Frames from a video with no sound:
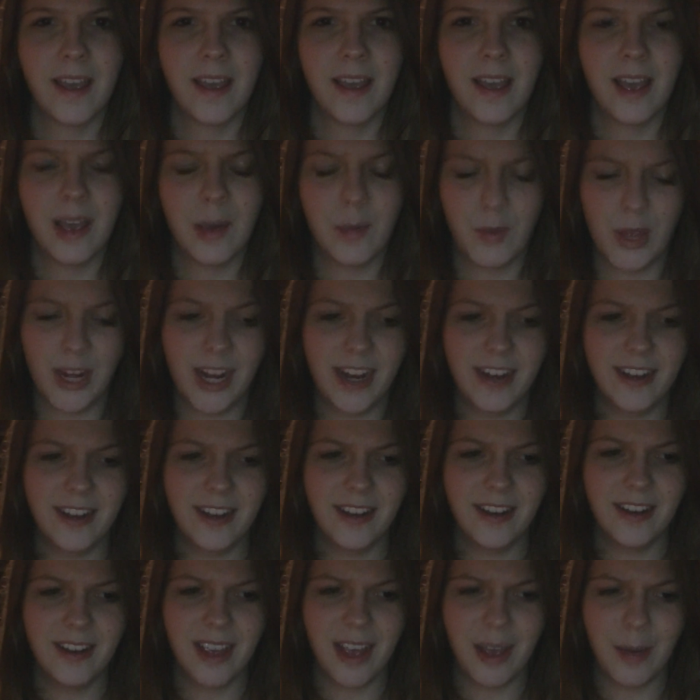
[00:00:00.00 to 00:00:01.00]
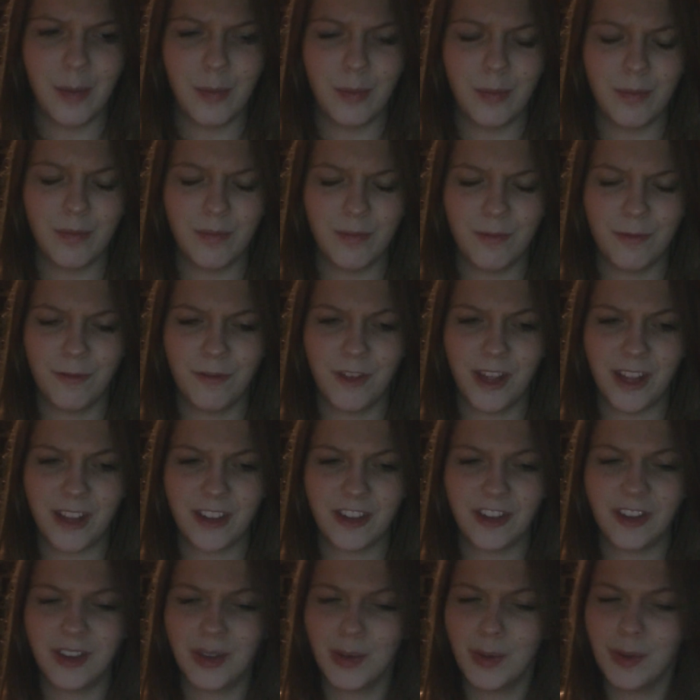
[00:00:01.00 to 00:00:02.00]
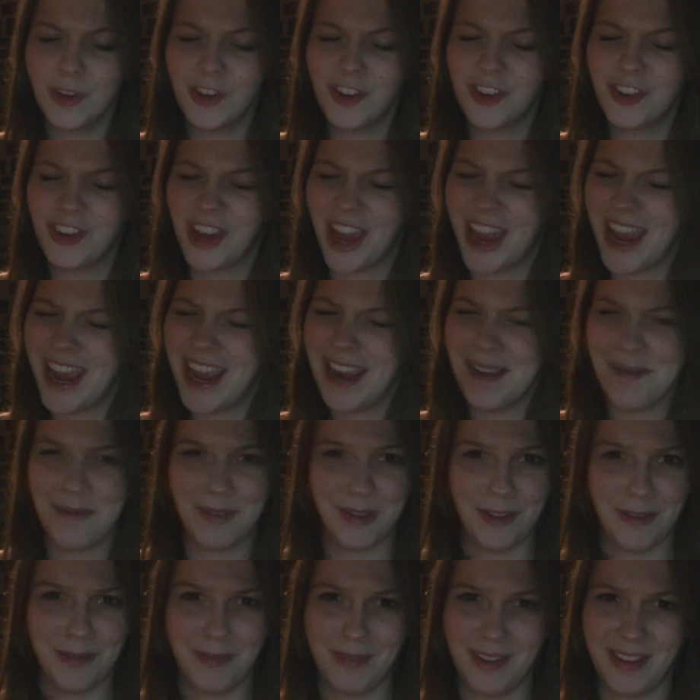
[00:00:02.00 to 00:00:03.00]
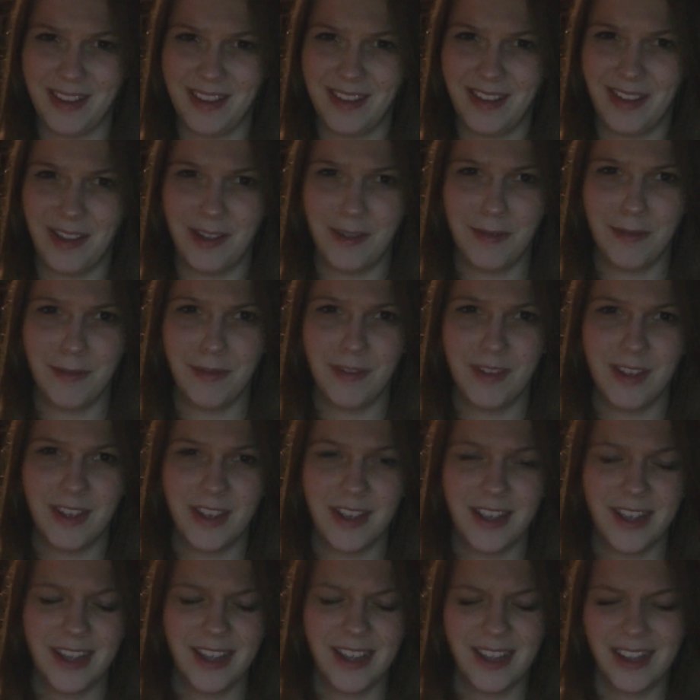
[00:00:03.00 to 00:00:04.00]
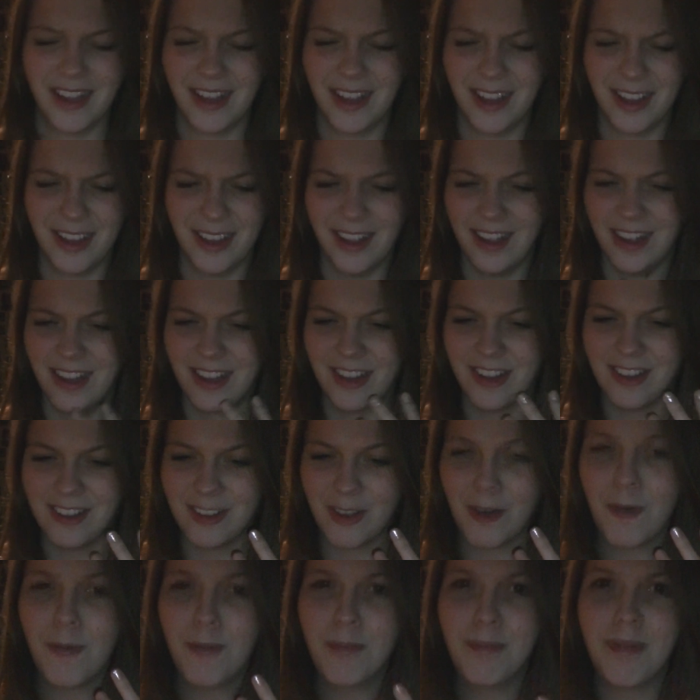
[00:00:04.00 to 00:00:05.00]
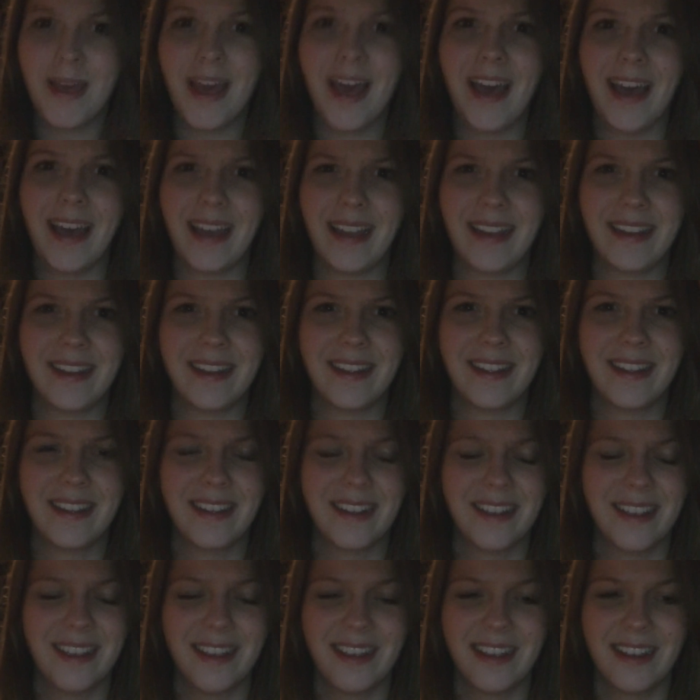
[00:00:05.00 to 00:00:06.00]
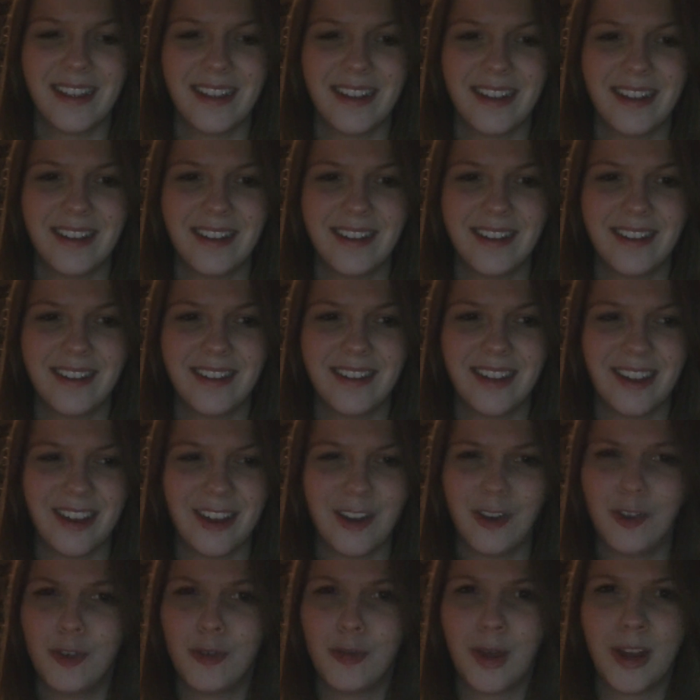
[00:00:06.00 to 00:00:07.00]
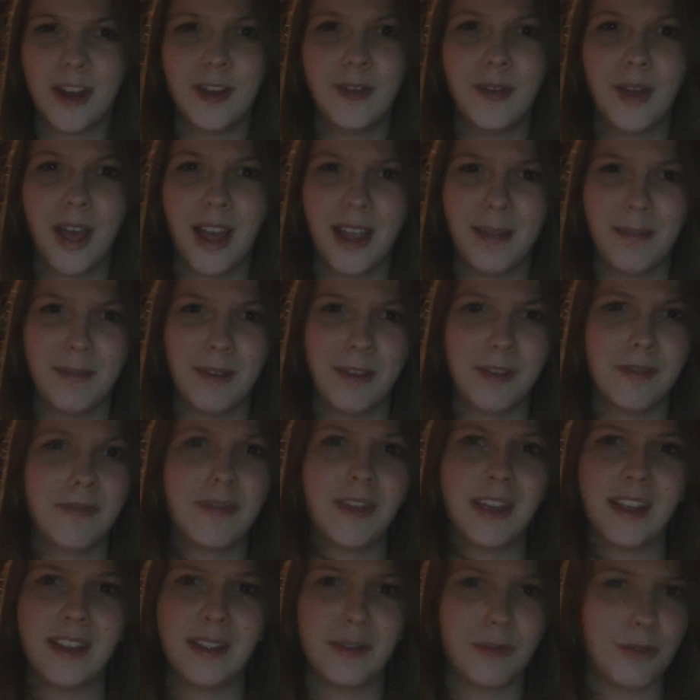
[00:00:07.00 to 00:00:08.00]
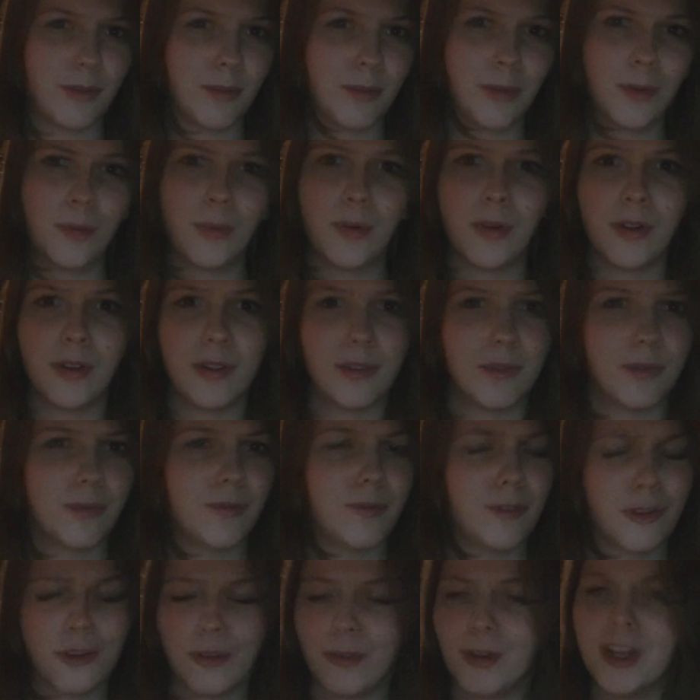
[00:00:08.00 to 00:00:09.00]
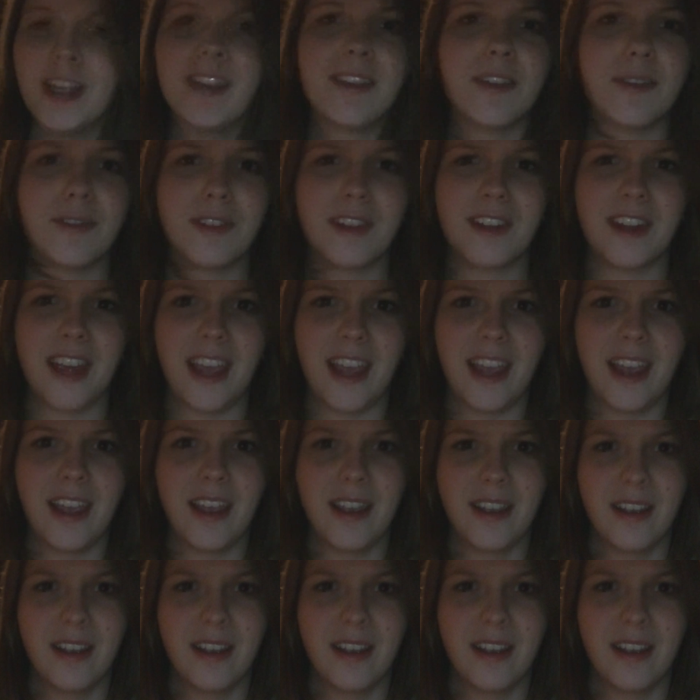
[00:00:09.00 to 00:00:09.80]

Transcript: And when I did, I felt so ashamed of myself. So bad that I tried to hide my face from the world for the rest of the day.